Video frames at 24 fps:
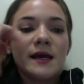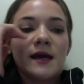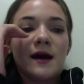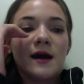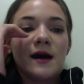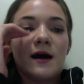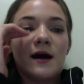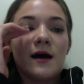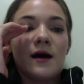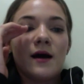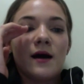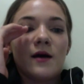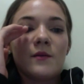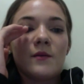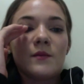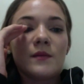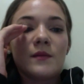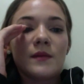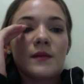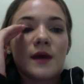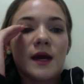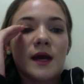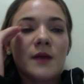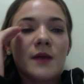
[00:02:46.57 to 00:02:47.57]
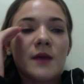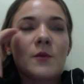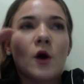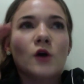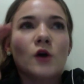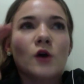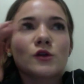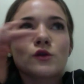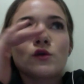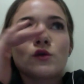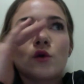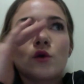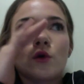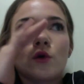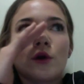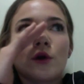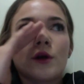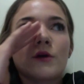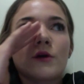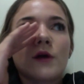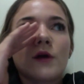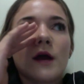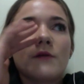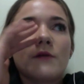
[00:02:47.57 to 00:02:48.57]
And I'm also
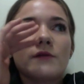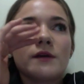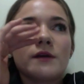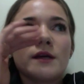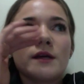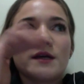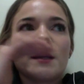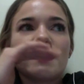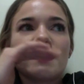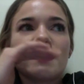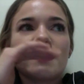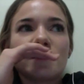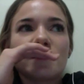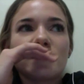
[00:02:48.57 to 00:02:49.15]
choreographing